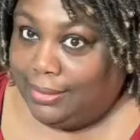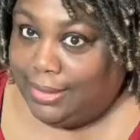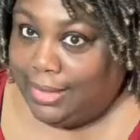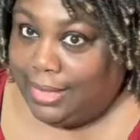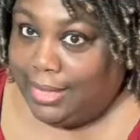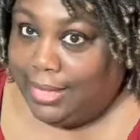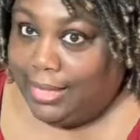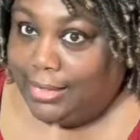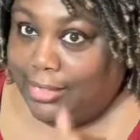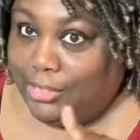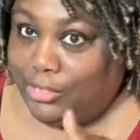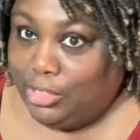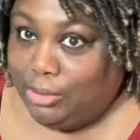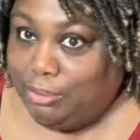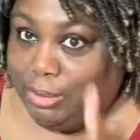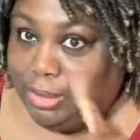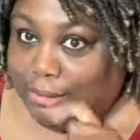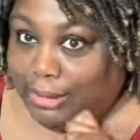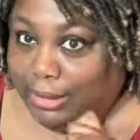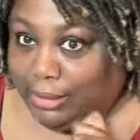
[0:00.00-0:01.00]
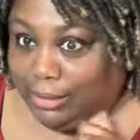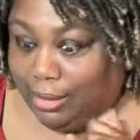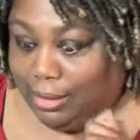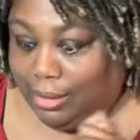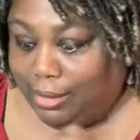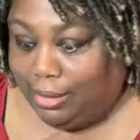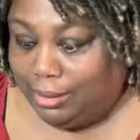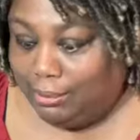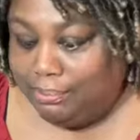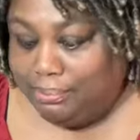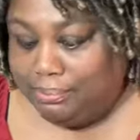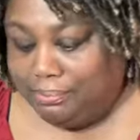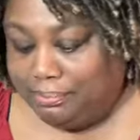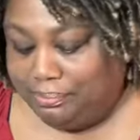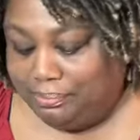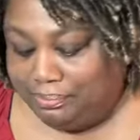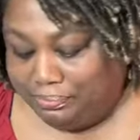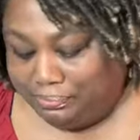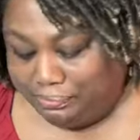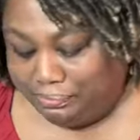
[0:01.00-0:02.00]
at gmail.com,
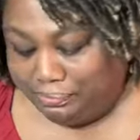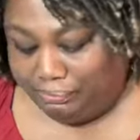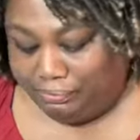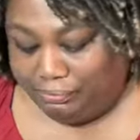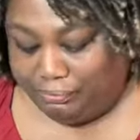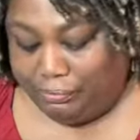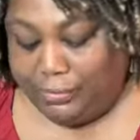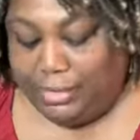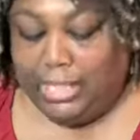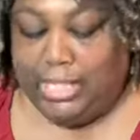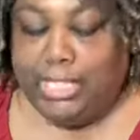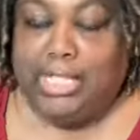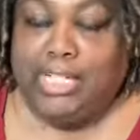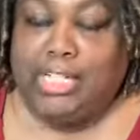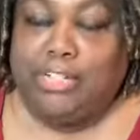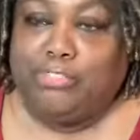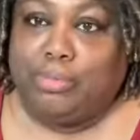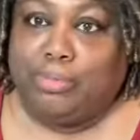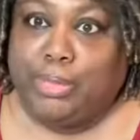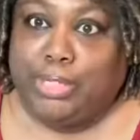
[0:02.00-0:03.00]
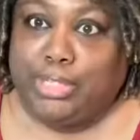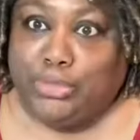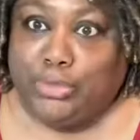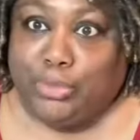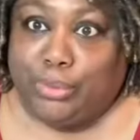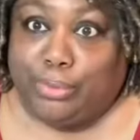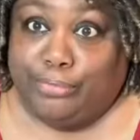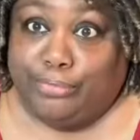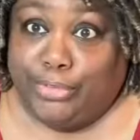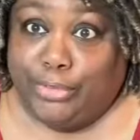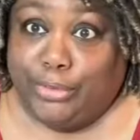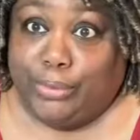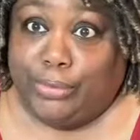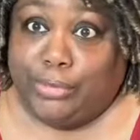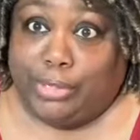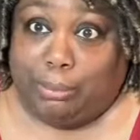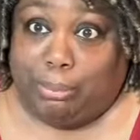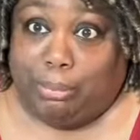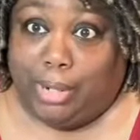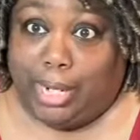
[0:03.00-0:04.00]
for me to do a review
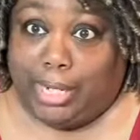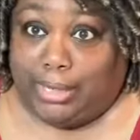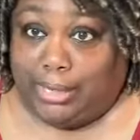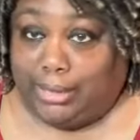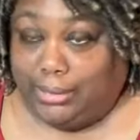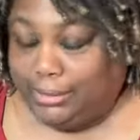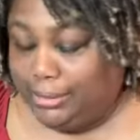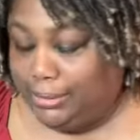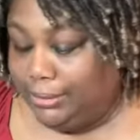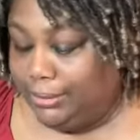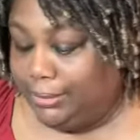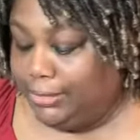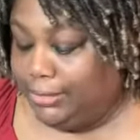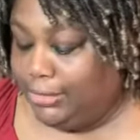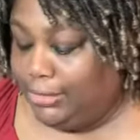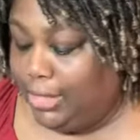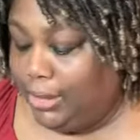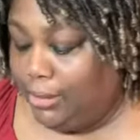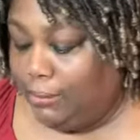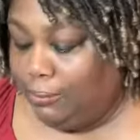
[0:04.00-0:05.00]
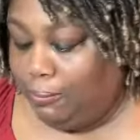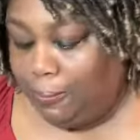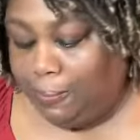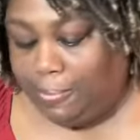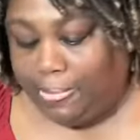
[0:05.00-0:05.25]
on their product. So